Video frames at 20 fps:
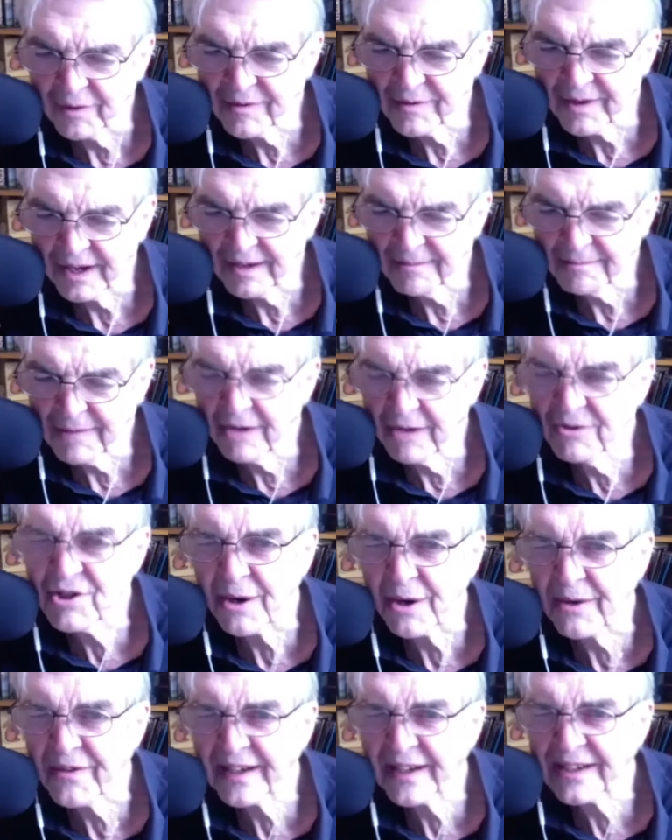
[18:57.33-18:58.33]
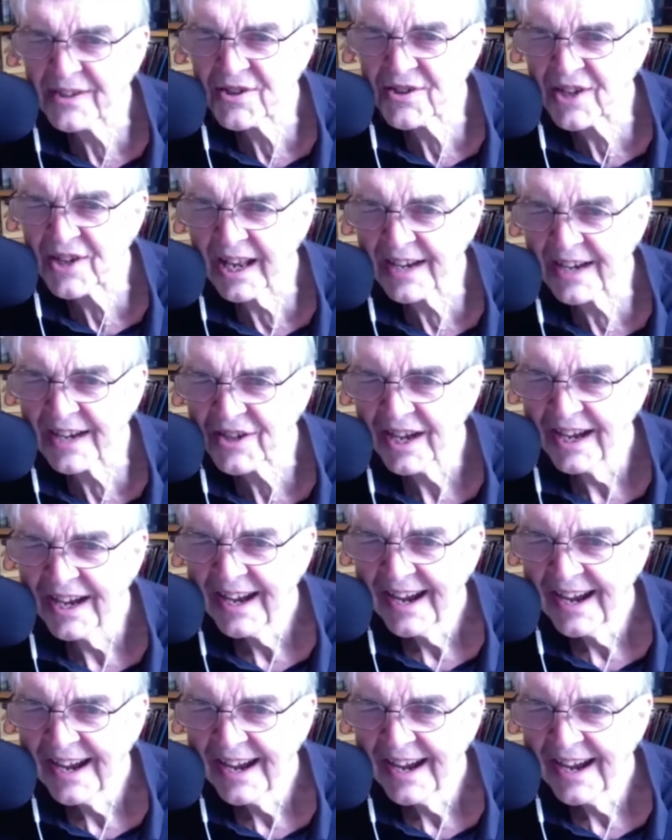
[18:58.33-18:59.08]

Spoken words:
with Mojo, I think, and Select,